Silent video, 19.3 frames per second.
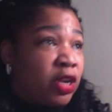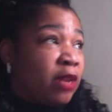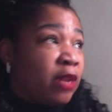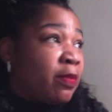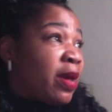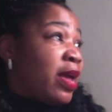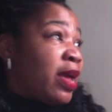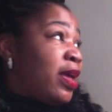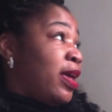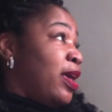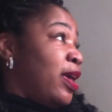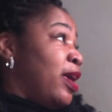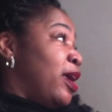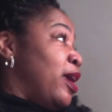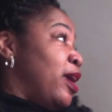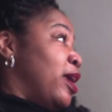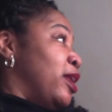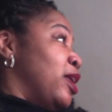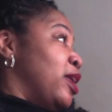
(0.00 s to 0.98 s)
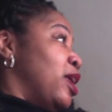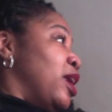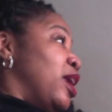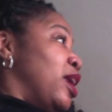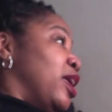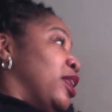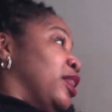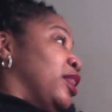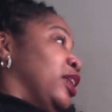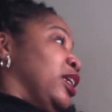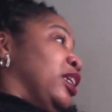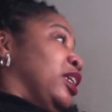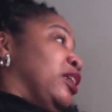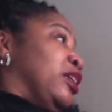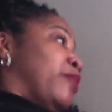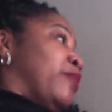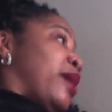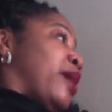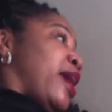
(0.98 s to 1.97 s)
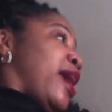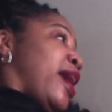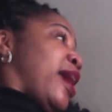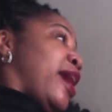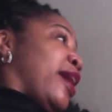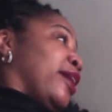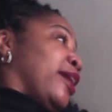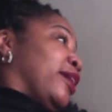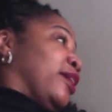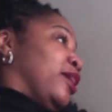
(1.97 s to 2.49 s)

my head and leaning back,